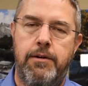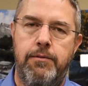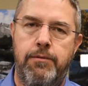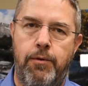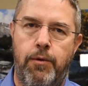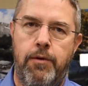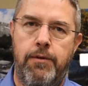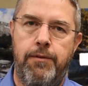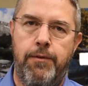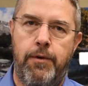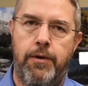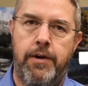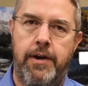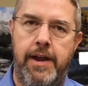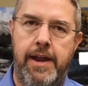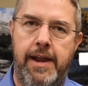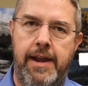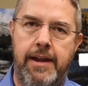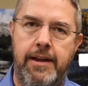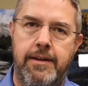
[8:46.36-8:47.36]

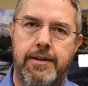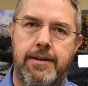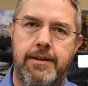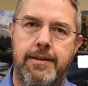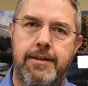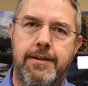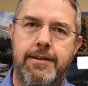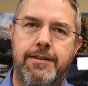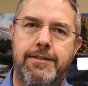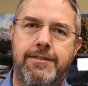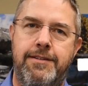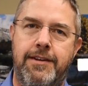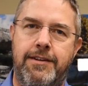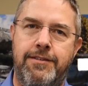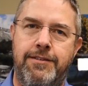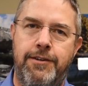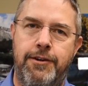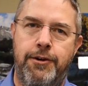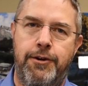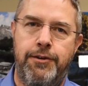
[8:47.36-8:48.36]

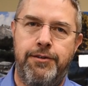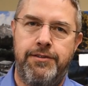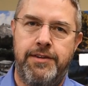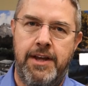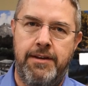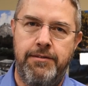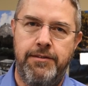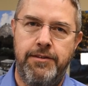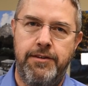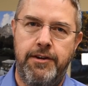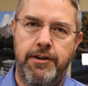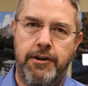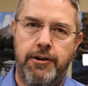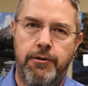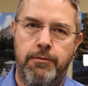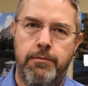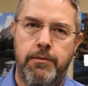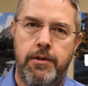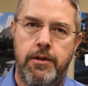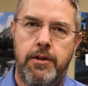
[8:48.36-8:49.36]

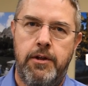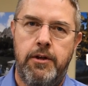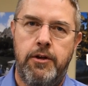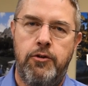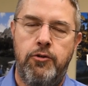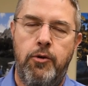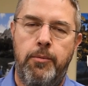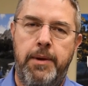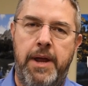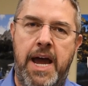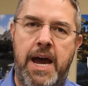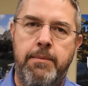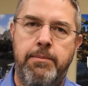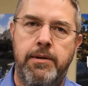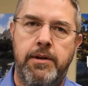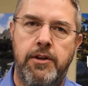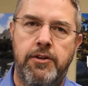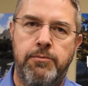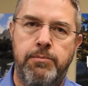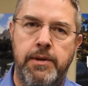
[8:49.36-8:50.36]
775-448-6070. We'll be
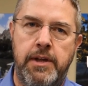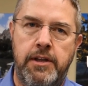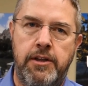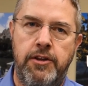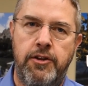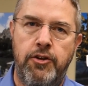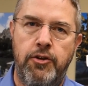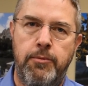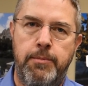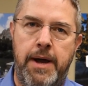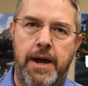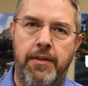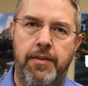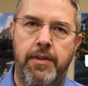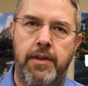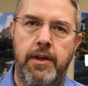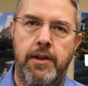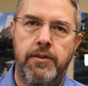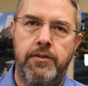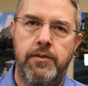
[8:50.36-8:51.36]
happy to speak to you
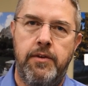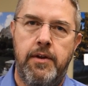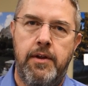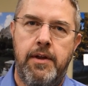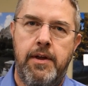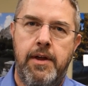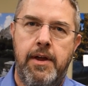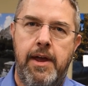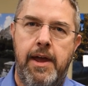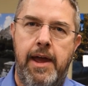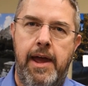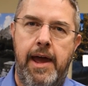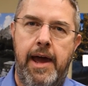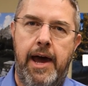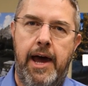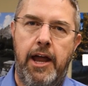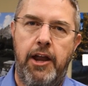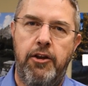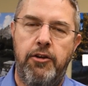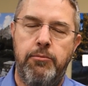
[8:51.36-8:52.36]
about this
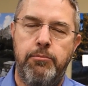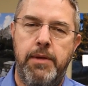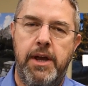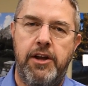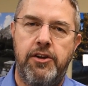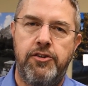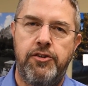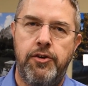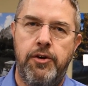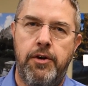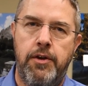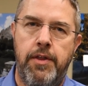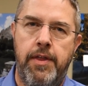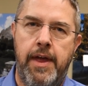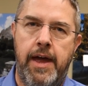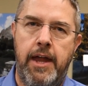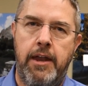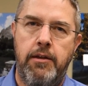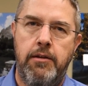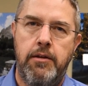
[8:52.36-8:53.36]
and make sure
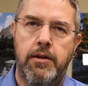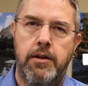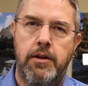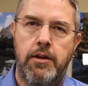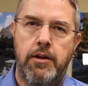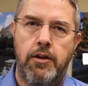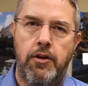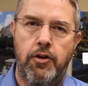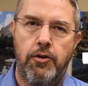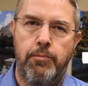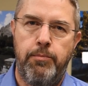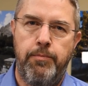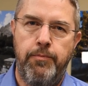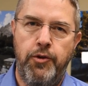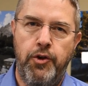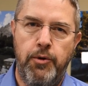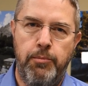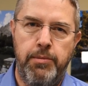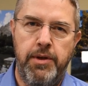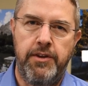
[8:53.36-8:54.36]
that
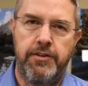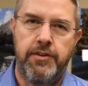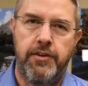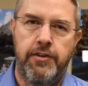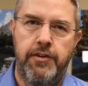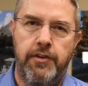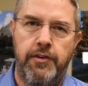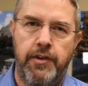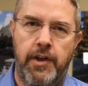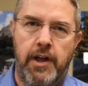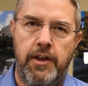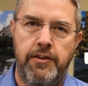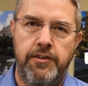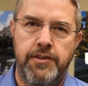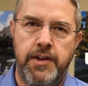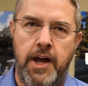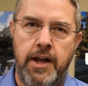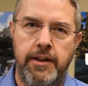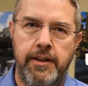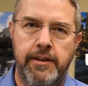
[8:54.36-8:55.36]
your business is on
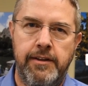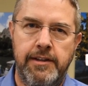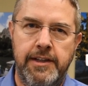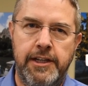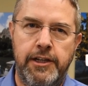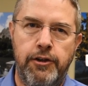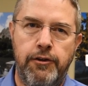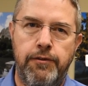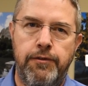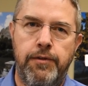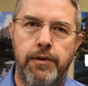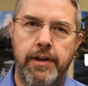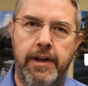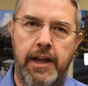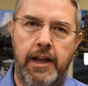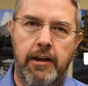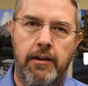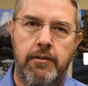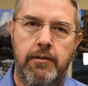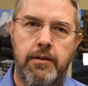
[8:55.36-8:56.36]
solid legal
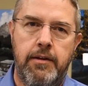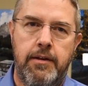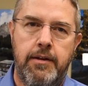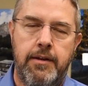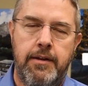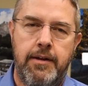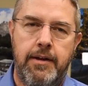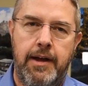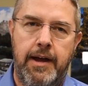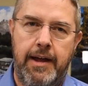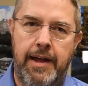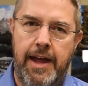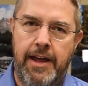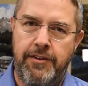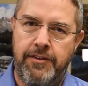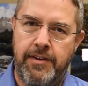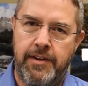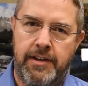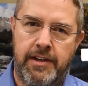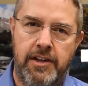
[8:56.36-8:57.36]
footing
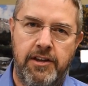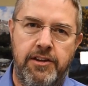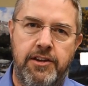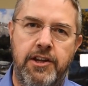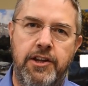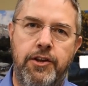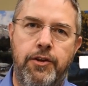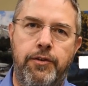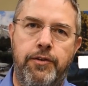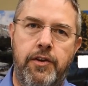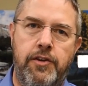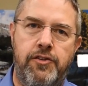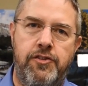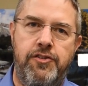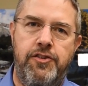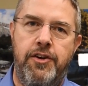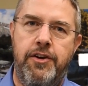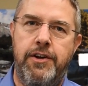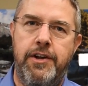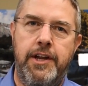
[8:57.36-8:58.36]
as it continues its
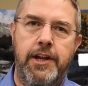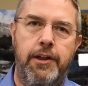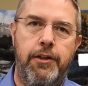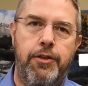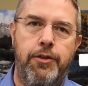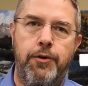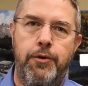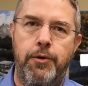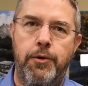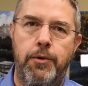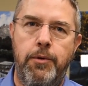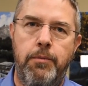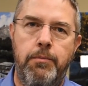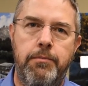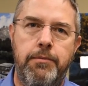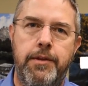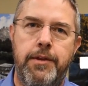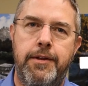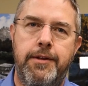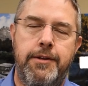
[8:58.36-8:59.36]
journey through
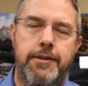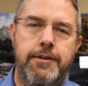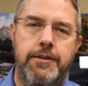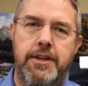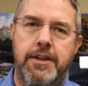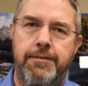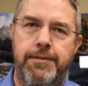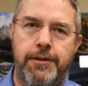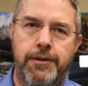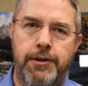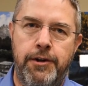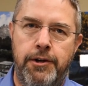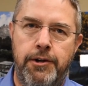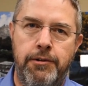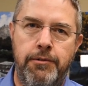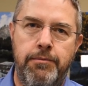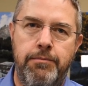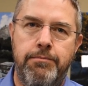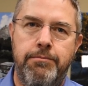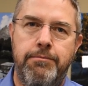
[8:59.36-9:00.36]

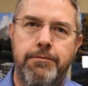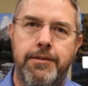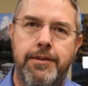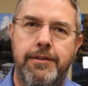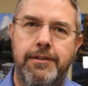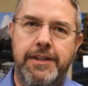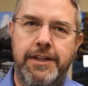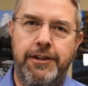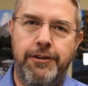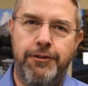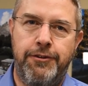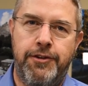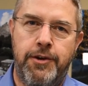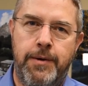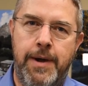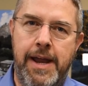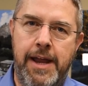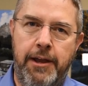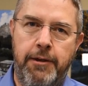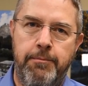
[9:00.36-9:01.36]
difficult legal
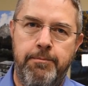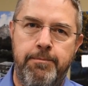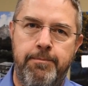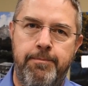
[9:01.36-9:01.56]
terrain.